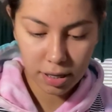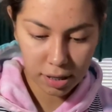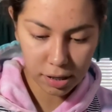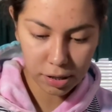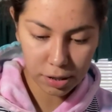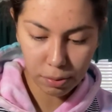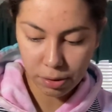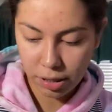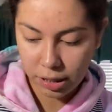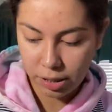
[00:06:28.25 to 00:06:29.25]
This looks so
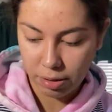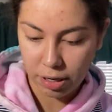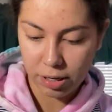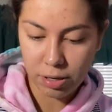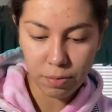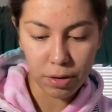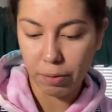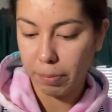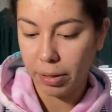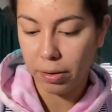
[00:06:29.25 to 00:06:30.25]
good too, and I don't want to
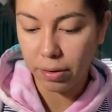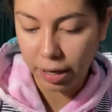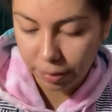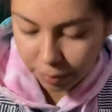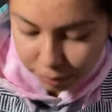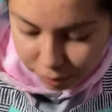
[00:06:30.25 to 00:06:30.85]
rip it. Okay, hold